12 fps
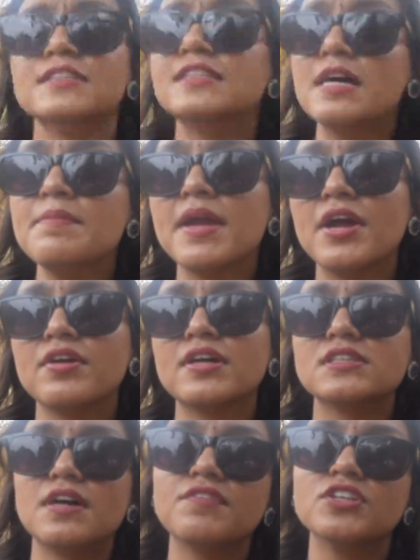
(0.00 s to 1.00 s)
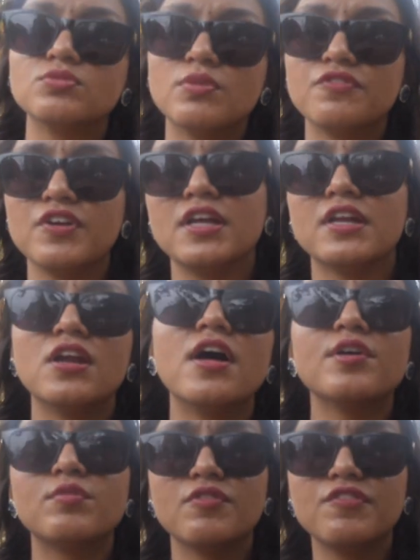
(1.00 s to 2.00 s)
some areas of this ravine and
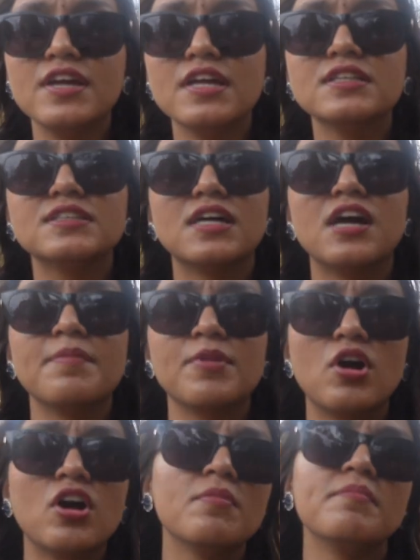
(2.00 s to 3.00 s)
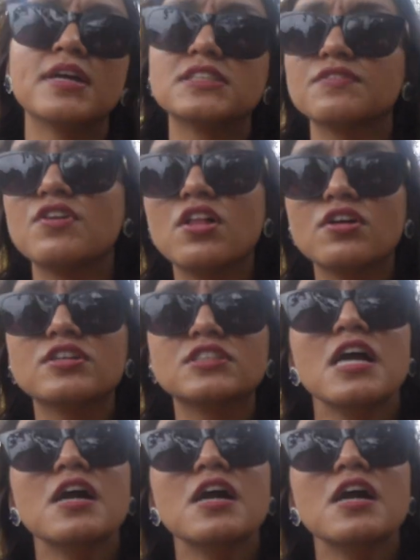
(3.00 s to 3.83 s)
other ravines, there are a mix of colors,